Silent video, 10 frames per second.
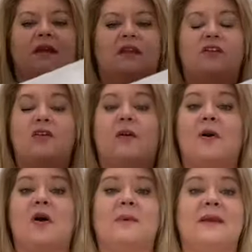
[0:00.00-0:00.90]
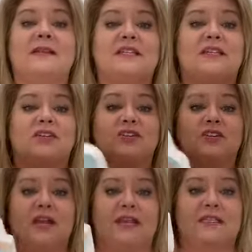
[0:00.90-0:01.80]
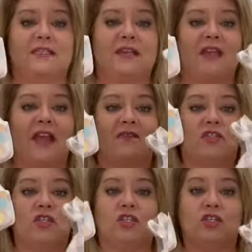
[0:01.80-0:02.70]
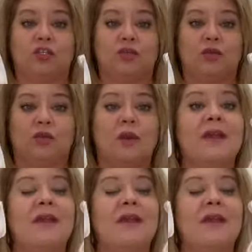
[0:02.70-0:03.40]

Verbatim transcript: You know, I'm all about tiered trays, and they have two